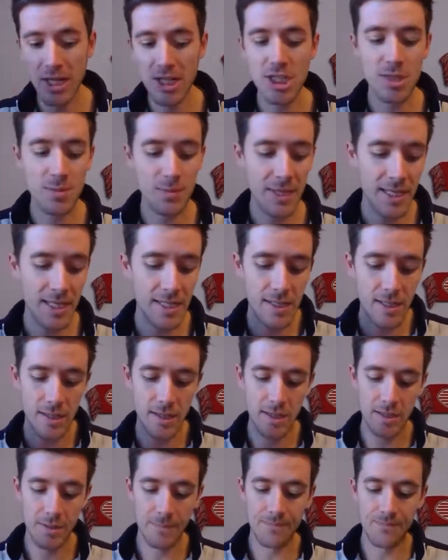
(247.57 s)
brings me into
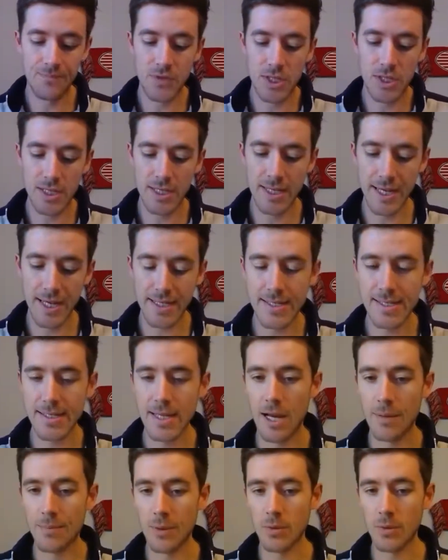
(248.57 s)
the next
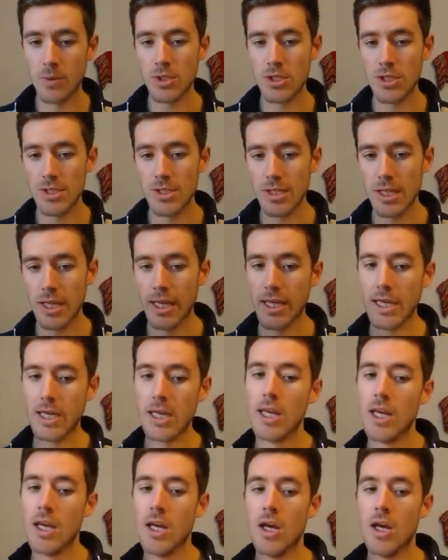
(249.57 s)
topic, which is like,